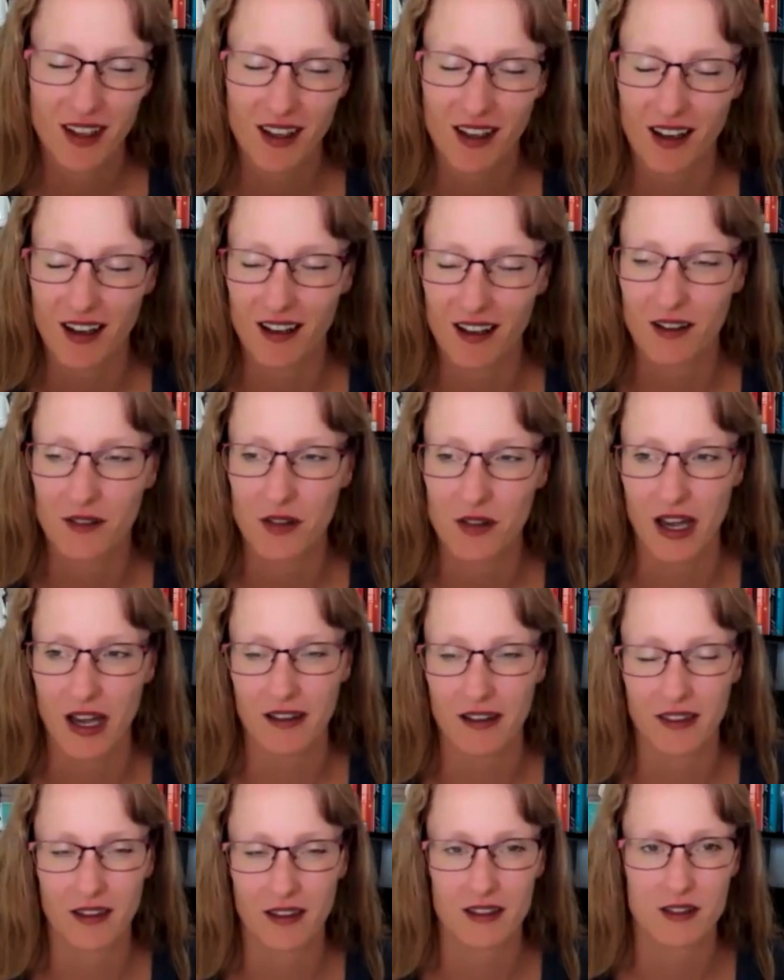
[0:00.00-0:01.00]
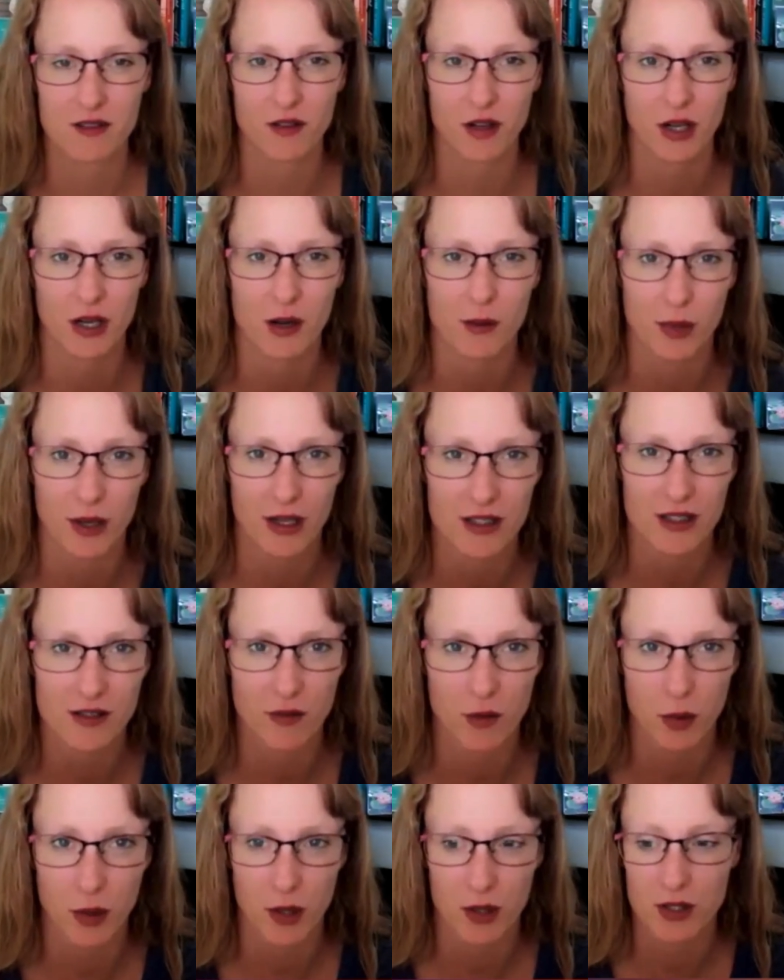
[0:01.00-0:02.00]
Yeah, I love that. I think that's a very comprehensive
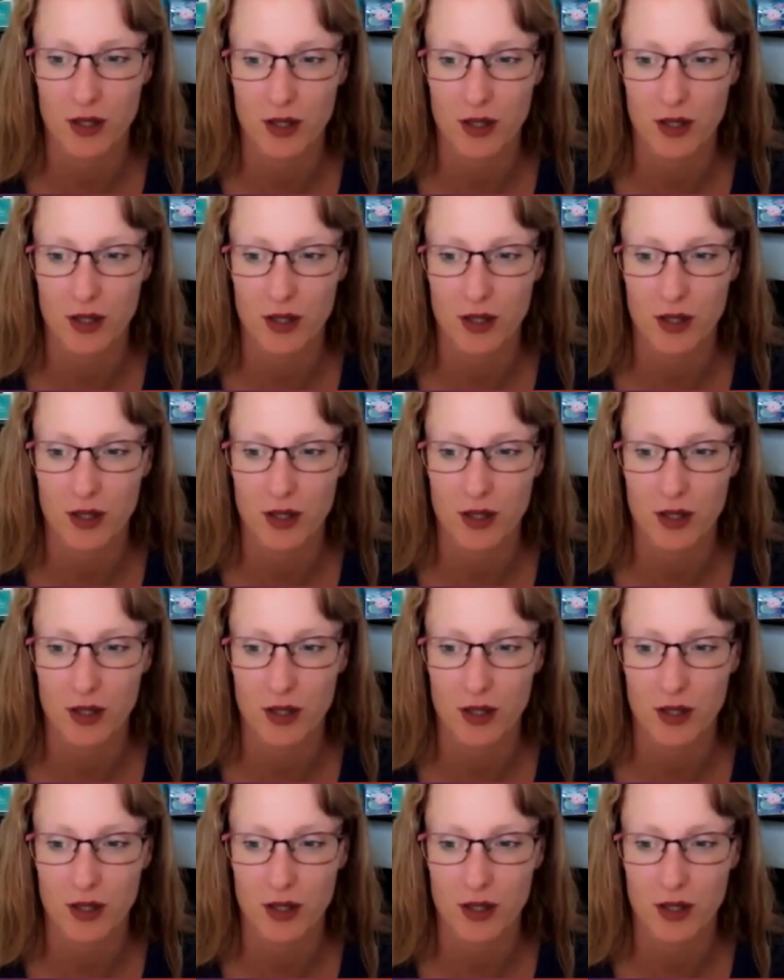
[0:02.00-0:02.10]
approach.